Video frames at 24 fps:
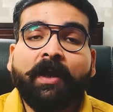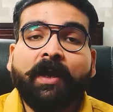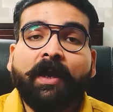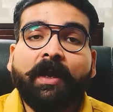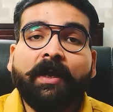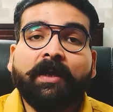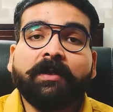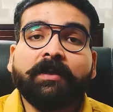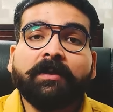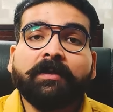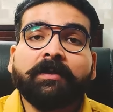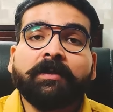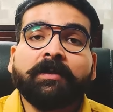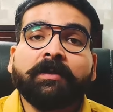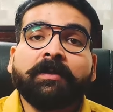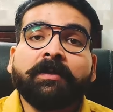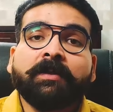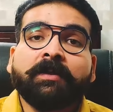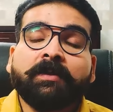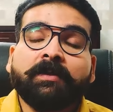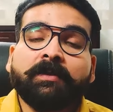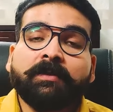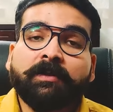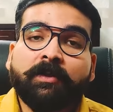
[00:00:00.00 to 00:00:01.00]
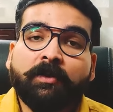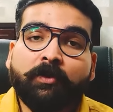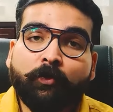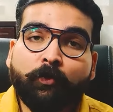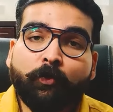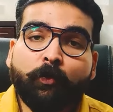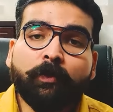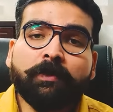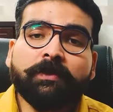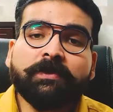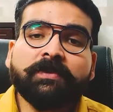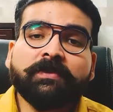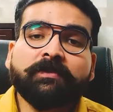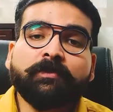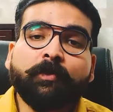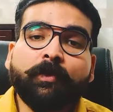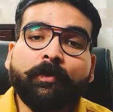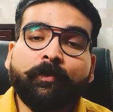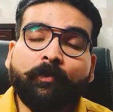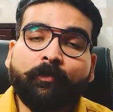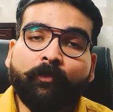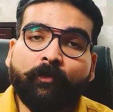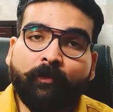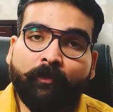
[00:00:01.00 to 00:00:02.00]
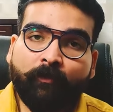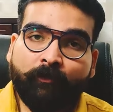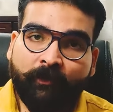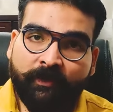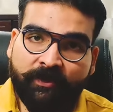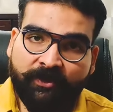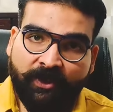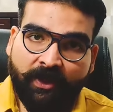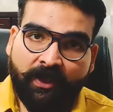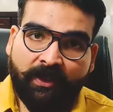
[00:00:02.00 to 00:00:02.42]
And the rules which